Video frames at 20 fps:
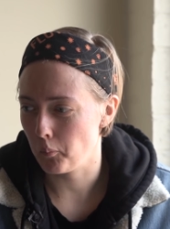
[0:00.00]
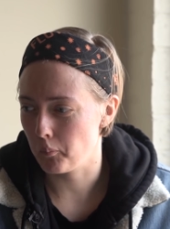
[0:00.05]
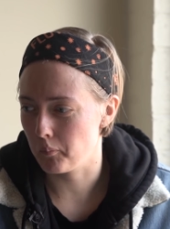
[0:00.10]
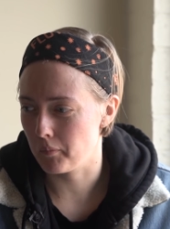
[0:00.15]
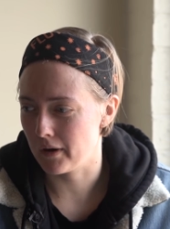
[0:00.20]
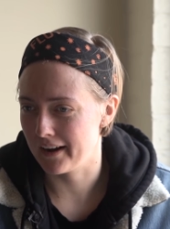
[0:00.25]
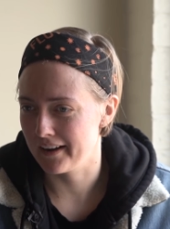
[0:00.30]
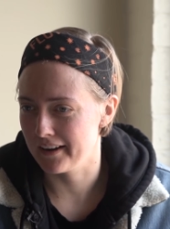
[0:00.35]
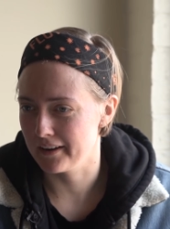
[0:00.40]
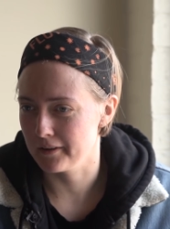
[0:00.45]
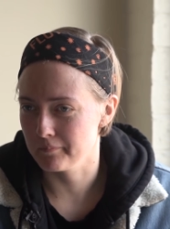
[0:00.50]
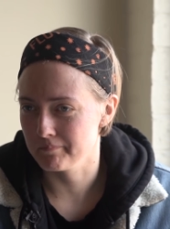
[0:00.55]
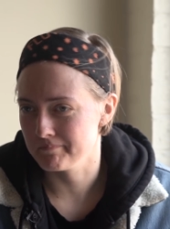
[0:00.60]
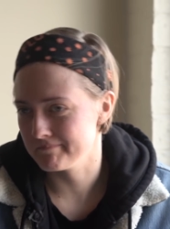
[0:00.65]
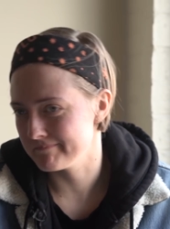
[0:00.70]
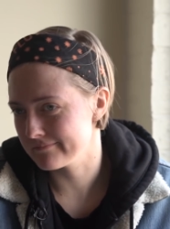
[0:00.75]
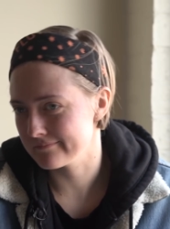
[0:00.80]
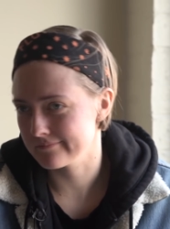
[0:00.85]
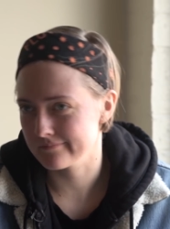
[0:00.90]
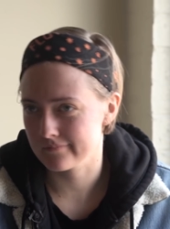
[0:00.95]
my,
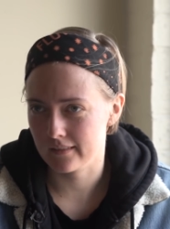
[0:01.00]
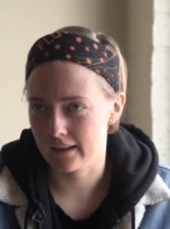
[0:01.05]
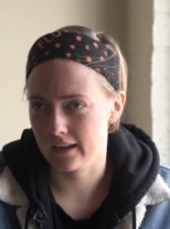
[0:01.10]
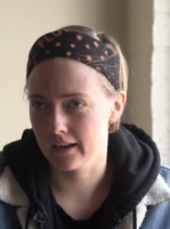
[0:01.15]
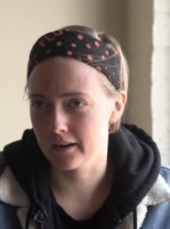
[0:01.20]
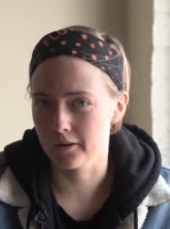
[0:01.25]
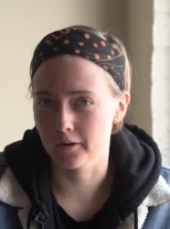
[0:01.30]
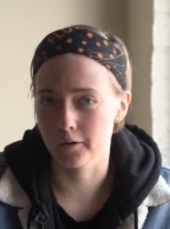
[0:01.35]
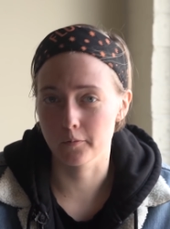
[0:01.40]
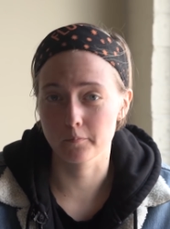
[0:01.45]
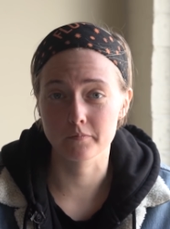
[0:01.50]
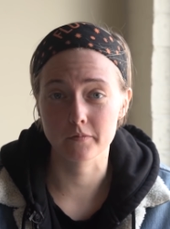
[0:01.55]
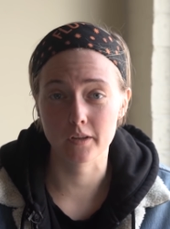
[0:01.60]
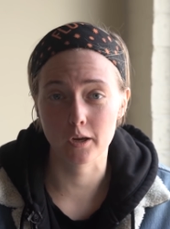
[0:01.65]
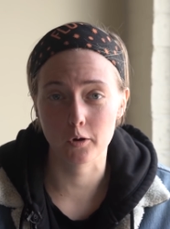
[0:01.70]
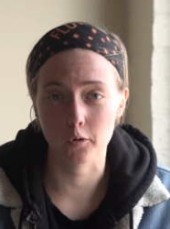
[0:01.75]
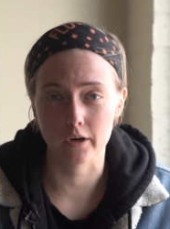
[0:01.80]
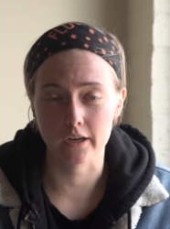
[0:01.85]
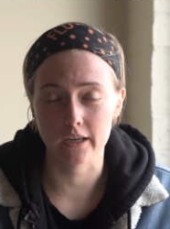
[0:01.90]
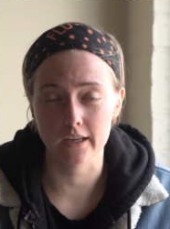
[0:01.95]
I don't know,
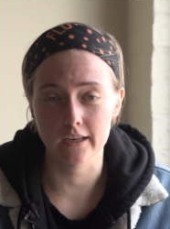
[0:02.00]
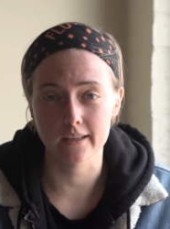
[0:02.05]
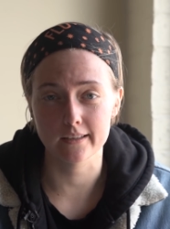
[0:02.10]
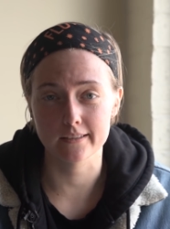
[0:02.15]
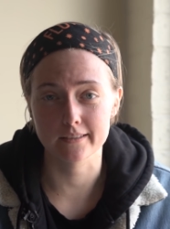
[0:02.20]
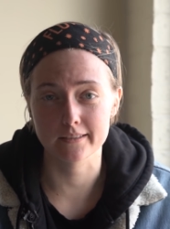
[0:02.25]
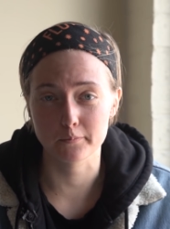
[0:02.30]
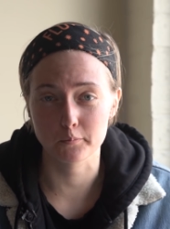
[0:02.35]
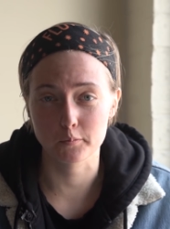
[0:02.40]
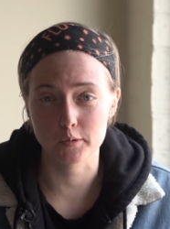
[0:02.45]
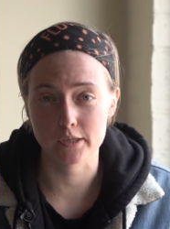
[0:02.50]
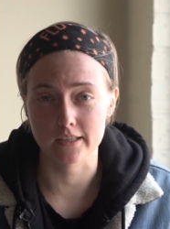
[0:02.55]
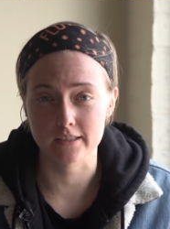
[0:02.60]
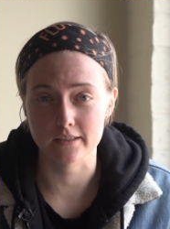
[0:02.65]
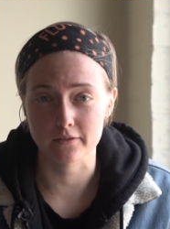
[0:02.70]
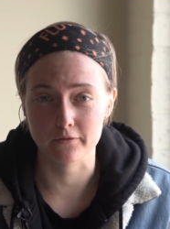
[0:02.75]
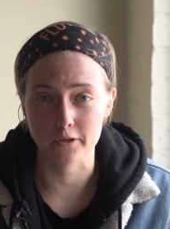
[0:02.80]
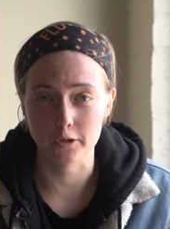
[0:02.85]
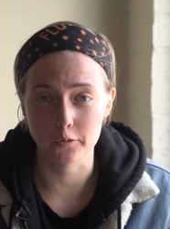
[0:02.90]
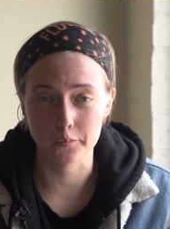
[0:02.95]
quirkiness, sense
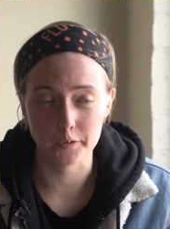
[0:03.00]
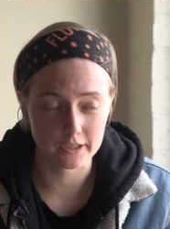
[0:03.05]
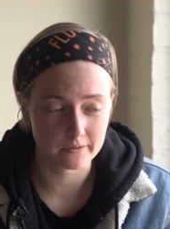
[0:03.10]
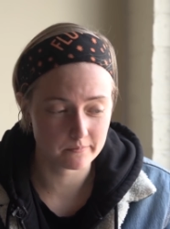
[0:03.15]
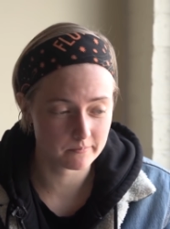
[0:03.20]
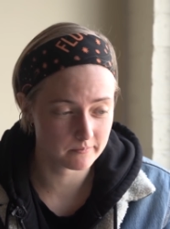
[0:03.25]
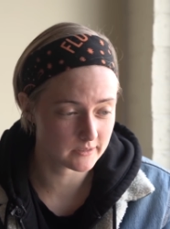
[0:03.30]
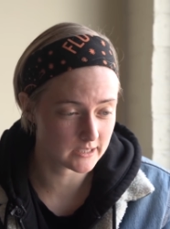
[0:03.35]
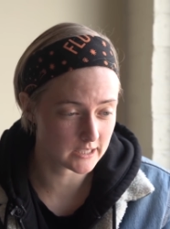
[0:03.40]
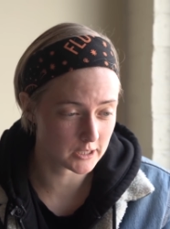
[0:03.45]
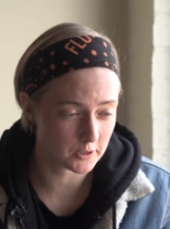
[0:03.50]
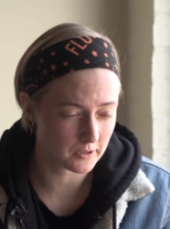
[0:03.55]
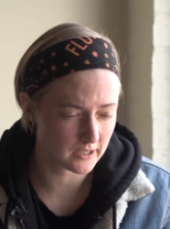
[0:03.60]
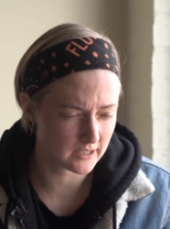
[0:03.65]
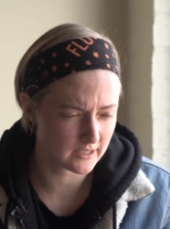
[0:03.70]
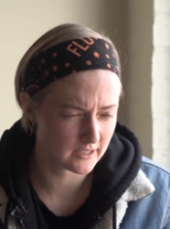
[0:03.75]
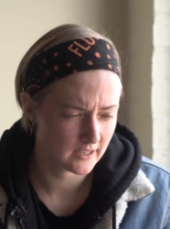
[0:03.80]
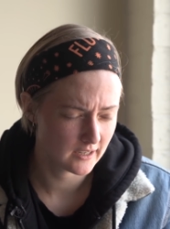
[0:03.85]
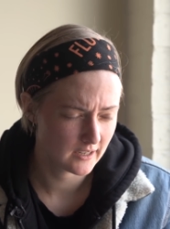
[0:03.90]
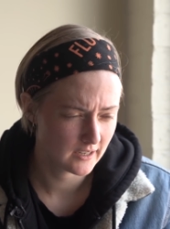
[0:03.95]
of humor to
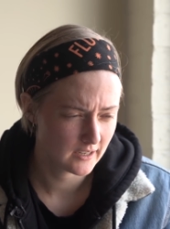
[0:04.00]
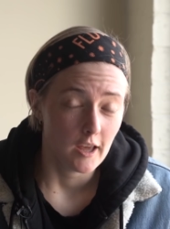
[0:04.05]
it.